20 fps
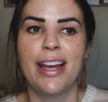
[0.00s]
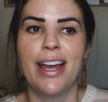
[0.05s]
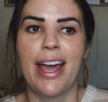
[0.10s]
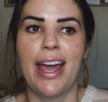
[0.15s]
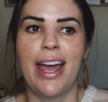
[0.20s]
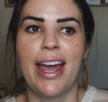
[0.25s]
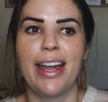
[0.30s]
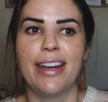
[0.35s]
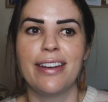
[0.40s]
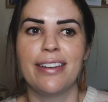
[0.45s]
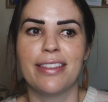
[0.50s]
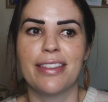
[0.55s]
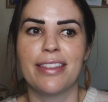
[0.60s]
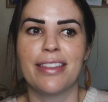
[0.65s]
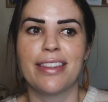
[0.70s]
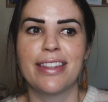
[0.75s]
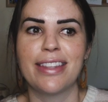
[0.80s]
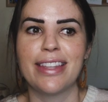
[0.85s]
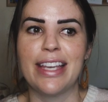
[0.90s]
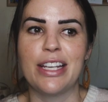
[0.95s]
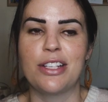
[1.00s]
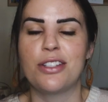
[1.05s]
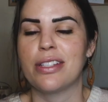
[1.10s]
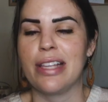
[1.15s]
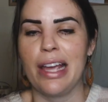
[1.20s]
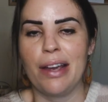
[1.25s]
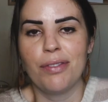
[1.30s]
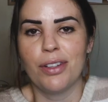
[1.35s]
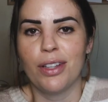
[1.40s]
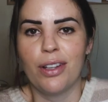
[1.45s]
And they just
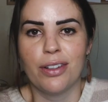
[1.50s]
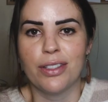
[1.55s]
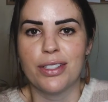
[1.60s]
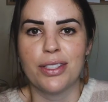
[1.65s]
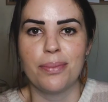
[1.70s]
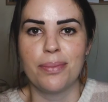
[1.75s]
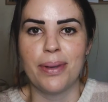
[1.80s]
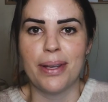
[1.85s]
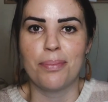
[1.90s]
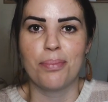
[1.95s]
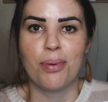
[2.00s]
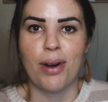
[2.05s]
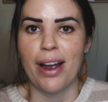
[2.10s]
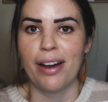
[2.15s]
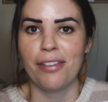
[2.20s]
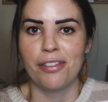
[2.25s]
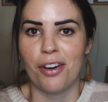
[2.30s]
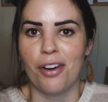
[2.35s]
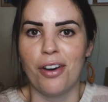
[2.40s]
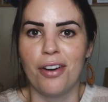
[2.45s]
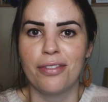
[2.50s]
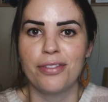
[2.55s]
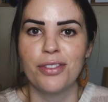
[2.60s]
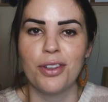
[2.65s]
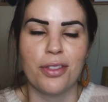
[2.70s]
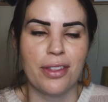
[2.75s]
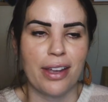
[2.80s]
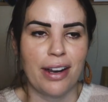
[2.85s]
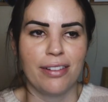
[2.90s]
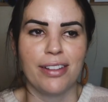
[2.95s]
have a lot to be proud of.
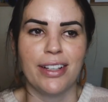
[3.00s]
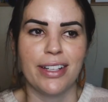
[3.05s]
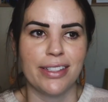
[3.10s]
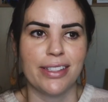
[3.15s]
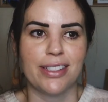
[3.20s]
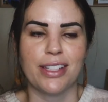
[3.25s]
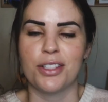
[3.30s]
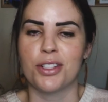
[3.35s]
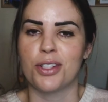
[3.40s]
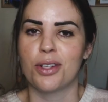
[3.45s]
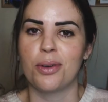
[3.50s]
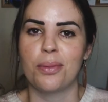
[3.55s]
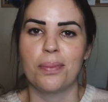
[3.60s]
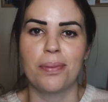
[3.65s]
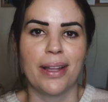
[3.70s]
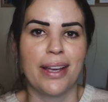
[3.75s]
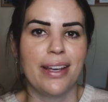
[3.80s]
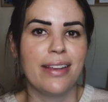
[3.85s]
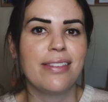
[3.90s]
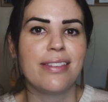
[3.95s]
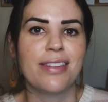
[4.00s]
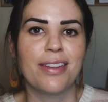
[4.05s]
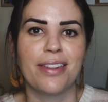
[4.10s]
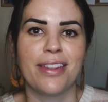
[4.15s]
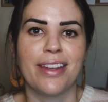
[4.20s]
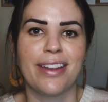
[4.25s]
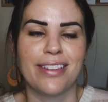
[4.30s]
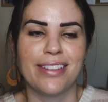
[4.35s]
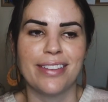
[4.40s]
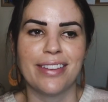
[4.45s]
North Carolina is such a cool place, so
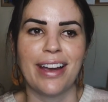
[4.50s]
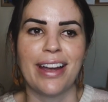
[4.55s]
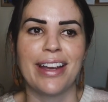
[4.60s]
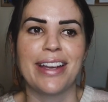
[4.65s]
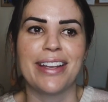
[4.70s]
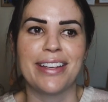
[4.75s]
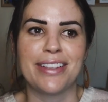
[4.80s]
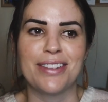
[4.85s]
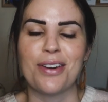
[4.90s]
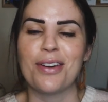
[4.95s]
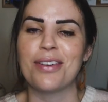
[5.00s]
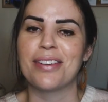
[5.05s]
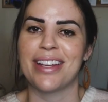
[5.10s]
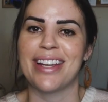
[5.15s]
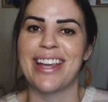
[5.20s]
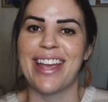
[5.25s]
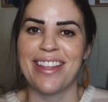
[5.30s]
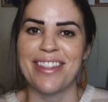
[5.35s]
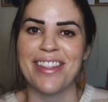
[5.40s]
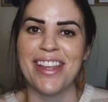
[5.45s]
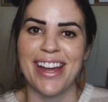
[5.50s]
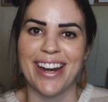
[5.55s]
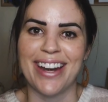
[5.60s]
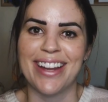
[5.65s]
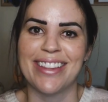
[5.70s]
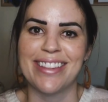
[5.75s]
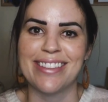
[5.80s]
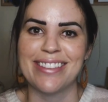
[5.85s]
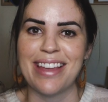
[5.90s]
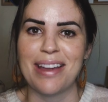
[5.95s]
there's, I totally get that
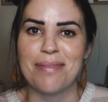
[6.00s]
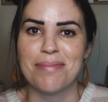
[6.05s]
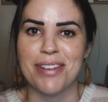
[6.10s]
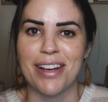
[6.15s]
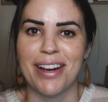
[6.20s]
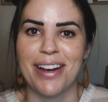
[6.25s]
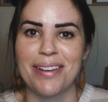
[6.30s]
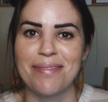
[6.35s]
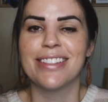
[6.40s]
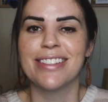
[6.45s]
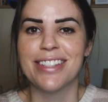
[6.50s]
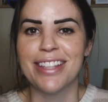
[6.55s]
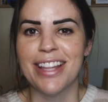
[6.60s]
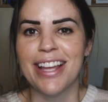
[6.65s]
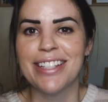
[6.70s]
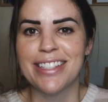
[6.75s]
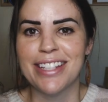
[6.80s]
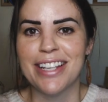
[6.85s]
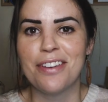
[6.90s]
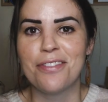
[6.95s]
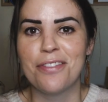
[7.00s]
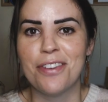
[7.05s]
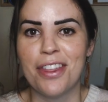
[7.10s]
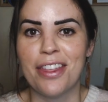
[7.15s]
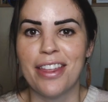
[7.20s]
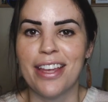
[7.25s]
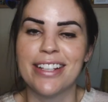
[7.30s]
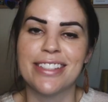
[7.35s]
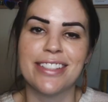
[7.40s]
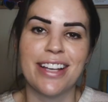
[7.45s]
at the same time. So that's it for the
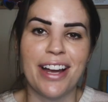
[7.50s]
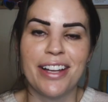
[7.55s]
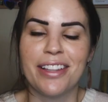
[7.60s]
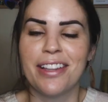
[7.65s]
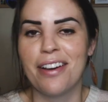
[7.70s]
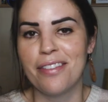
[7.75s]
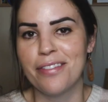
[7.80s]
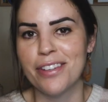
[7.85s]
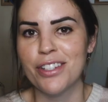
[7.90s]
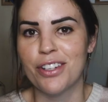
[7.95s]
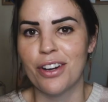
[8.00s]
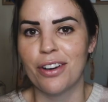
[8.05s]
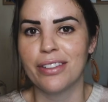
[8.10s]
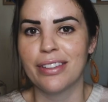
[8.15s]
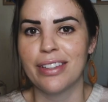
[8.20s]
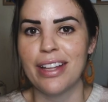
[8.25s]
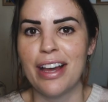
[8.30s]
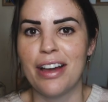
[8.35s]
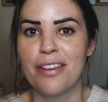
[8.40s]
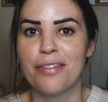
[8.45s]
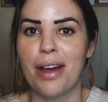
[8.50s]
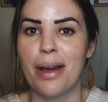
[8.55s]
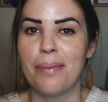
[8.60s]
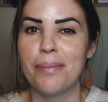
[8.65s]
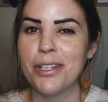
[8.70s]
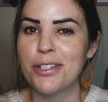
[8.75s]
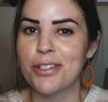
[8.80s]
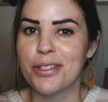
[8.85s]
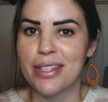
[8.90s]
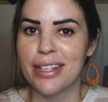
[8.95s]
things I love and don't love. I'm
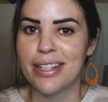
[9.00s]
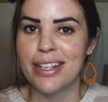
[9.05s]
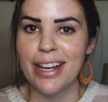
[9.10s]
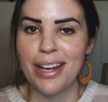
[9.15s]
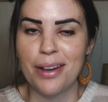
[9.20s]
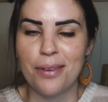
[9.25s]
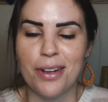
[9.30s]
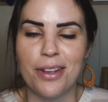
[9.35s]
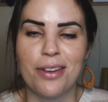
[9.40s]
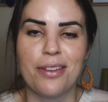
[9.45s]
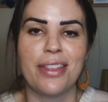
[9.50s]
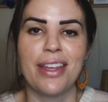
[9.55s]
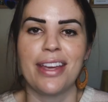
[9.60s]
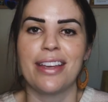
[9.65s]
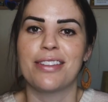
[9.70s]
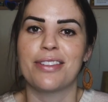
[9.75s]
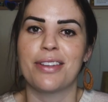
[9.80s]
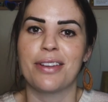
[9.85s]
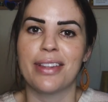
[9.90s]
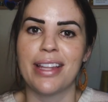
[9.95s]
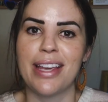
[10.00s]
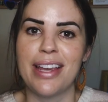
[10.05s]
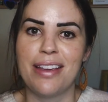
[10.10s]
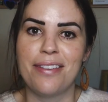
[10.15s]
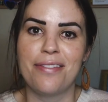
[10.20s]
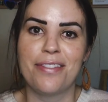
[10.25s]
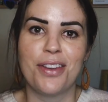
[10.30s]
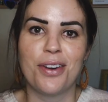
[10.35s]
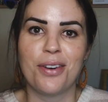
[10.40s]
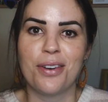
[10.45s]
interested to hear what you think, so
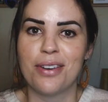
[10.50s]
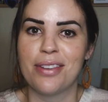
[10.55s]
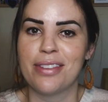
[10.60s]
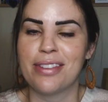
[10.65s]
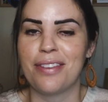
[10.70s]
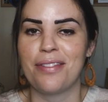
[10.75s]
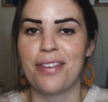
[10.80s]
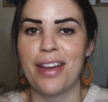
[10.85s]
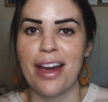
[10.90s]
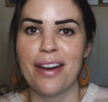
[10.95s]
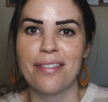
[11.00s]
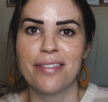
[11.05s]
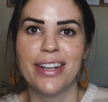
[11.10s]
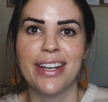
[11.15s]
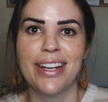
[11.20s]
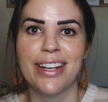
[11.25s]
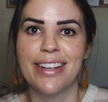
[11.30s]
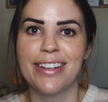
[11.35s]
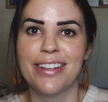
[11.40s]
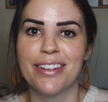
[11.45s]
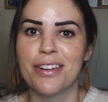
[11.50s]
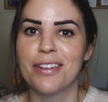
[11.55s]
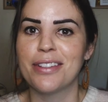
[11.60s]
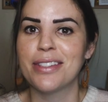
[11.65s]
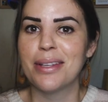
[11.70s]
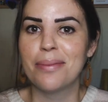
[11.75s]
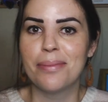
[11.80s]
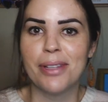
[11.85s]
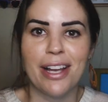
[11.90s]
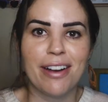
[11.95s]
leave yours. If you have any, you know,
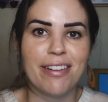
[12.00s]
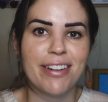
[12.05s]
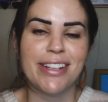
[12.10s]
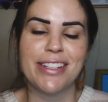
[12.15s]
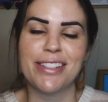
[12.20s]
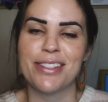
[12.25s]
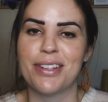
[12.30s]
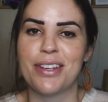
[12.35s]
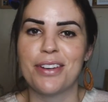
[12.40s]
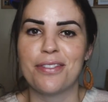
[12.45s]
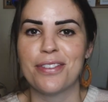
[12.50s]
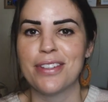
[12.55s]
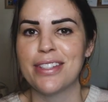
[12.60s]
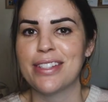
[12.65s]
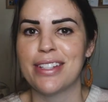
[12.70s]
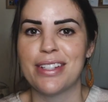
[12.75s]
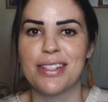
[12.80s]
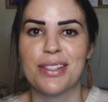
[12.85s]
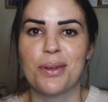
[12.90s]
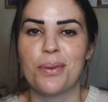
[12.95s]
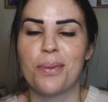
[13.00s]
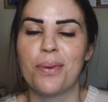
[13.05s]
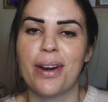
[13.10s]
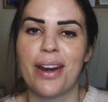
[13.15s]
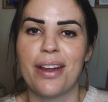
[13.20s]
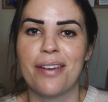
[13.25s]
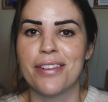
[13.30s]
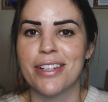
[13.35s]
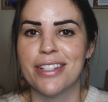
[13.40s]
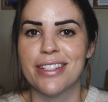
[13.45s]
similarities or differences or
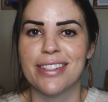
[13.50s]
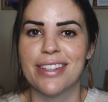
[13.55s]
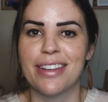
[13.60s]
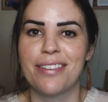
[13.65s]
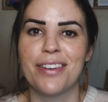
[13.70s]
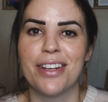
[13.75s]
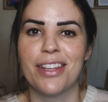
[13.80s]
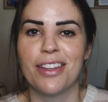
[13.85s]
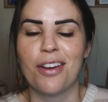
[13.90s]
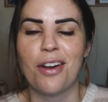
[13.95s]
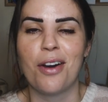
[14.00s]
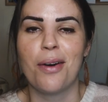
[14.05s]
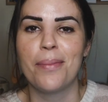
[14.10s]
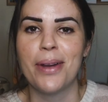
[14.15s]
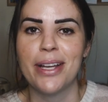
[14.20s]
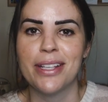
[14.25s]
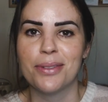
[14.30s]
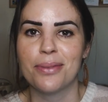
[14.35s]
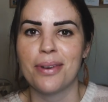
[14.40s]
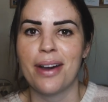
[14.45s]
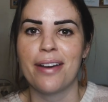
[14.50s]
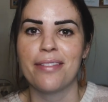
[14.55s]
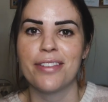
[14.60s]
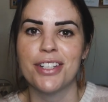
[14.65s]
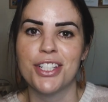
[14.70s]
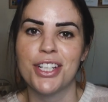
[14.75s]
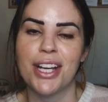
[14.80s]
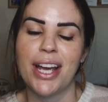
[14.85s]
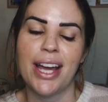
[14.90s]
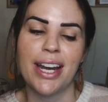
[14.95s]
whatever, just leave it in the comments, we'll have a
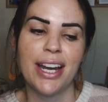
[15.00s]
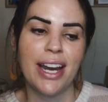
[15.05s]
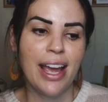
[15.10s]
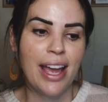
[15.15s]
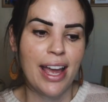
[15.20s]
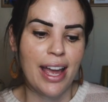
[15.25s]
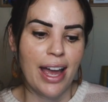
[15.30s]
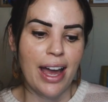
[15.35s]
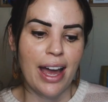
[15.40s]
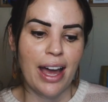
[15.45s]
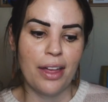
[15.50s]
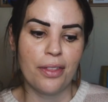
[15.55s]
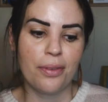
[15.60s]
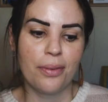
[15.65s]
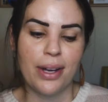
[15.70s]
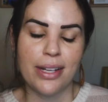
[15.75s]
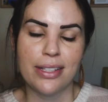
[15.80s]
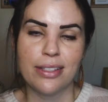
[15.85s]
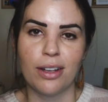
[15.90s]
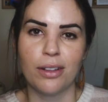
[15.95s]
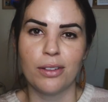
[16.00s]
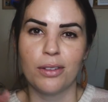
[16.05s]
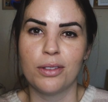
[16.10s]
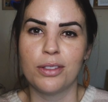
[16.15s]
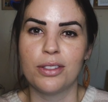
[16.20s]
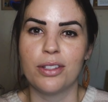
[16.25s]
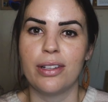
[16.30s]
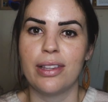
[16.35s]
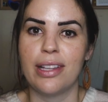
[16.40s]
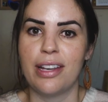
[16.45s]
chat. Otherwise, I'll
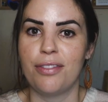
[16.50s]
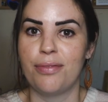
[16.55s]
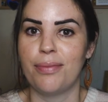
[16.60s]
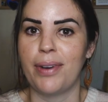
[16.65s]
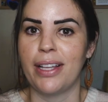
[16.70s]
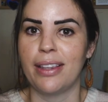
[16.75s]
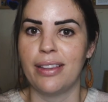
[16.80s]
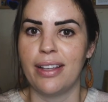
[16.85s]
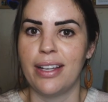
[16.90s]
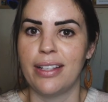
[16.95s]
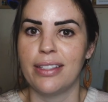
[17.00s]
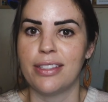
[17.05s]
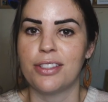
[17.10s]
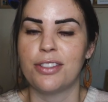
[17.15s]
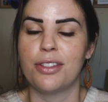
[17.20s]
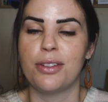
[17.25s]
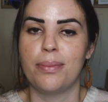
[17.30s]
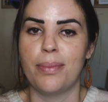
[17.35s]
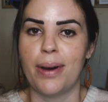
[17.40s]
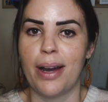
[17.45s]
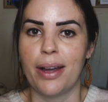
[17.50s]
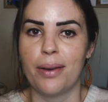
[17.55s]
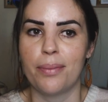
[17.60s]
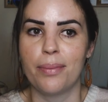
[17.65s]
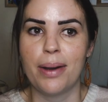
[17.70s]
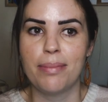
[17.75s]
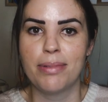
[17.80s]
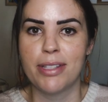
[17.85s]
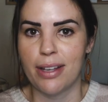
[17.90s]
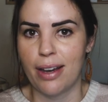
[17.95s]
also leave my links to my
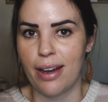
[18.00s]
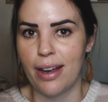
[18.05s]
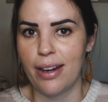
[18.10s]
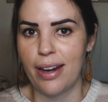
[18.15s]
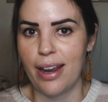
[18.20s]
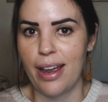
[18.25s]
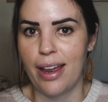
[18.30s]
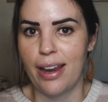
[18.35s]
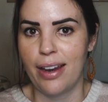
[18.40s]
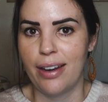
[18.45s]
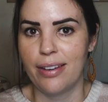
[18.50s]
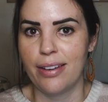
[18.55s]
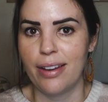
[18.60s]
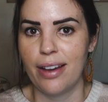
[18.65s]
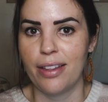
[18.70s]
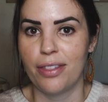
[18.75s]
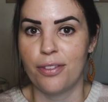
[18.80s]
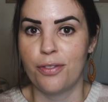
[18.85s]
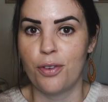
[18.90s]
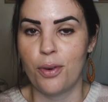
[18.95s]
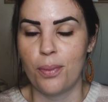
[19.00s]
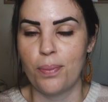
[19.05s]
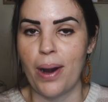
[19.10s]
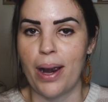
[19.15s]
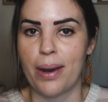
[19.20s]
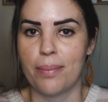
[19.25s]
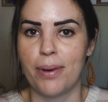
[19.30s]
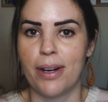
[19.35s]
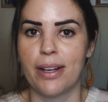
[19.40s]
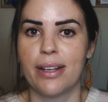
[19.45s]
website and uh, the Fort
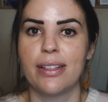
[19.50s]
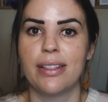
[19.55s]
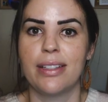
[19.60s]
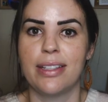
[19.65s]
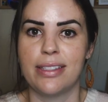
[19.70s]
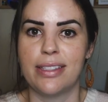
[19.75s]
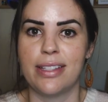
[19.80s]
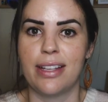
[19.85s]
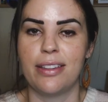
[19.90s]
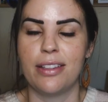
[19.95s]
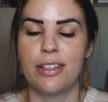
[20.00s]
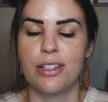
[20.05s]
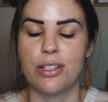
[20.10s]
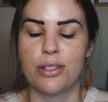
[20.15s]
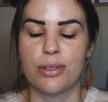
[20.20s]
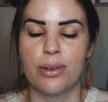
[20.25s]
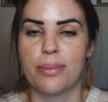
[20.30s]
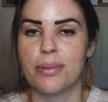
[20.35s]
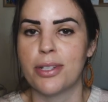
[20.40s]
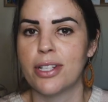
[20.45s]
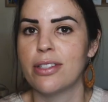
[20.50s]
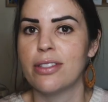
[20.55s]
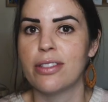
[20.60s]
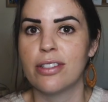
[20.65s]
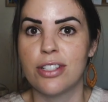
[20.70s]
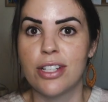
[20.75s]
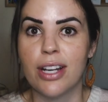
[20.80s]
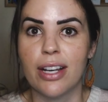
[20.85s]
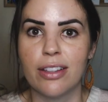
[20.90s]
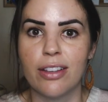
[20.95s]
Bragg bucket list in the description, so
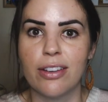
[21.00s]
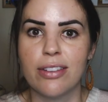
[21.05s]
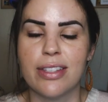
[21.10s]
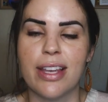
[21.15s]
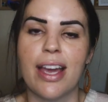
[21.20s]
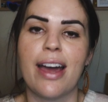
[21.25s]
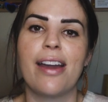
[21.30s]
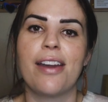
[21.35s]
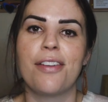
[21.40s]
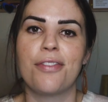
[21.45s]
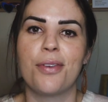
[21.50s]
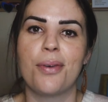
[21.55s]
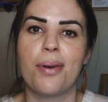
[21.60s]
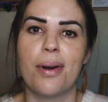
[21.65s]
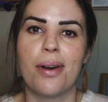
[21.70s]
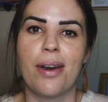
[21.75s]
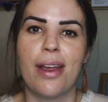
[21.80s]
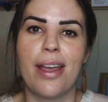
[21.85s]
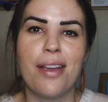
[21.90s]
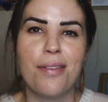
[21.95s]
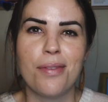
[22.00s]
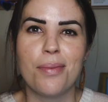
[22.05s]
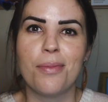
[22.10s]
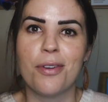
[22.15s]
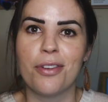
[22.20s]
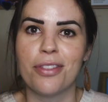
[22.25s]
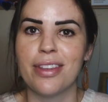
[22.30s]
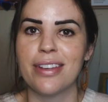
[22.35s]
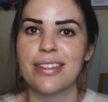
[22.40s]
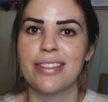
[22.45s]
check those out if you want even
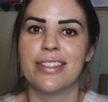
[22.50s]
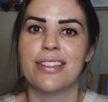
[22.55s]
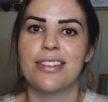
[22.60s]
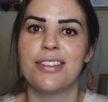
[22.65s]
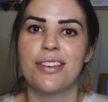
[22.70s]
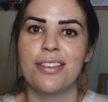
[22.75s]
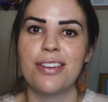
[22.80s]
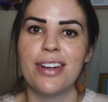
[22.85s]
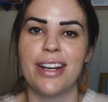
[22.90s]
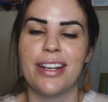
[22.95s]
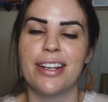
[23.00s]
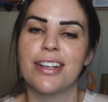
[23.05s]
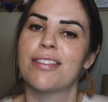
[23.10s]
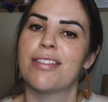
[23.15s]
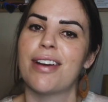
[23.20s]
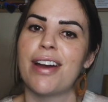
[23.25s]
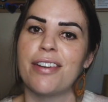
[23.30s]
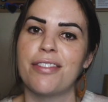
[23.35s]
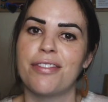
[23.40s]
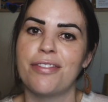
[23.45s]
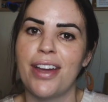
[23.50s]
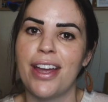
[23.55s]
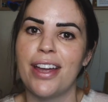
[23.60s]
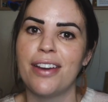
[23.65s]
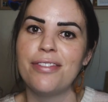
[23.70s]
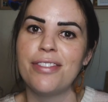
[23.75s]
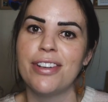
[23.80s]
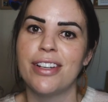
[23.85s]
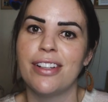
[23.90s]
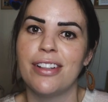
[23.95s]
more things to do in and around
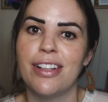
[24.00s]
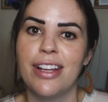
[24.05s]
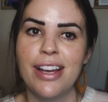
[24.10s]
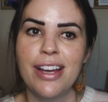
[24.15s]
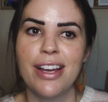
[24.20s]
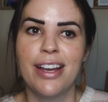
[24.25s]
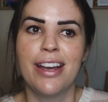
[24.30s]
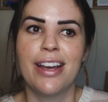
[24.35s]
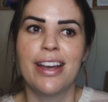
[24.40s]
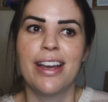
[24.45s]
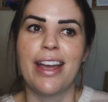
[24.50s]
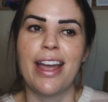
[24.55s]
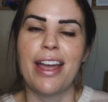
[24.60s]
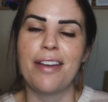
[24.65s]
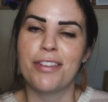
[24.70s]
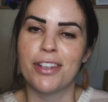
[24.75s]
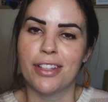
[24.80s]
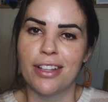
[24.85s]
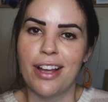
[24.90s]
Fayetteville. If you